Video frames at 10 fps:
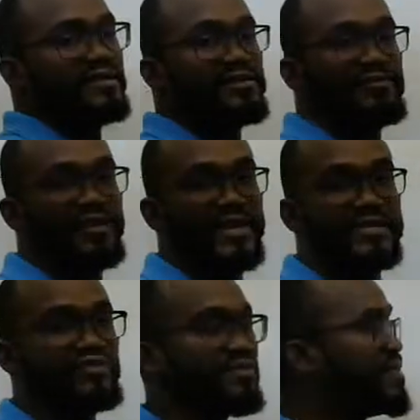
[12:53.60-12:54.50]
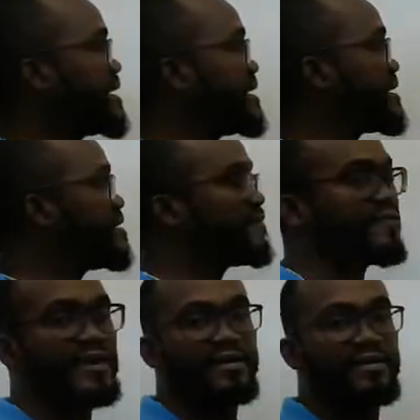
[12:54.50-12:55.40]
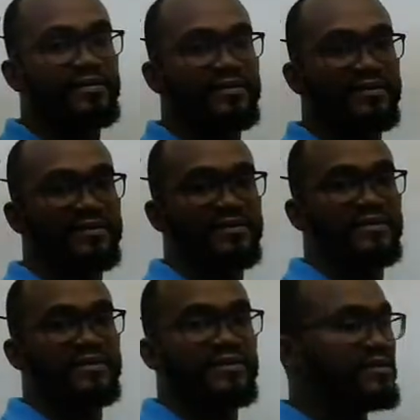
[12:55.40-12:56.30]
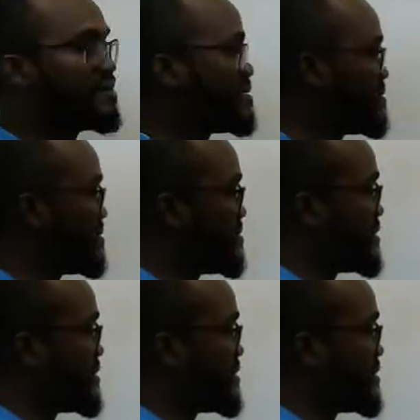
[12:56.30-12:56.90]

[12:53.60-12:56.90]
to red. So beginning of red to